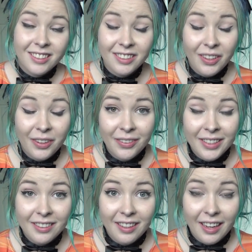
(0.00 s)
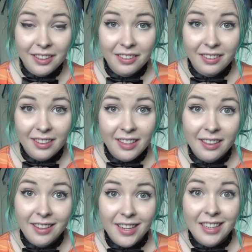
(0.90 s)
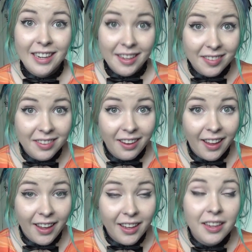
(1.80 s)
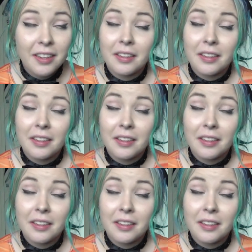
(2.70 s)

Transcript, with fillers: So it's actually the next day.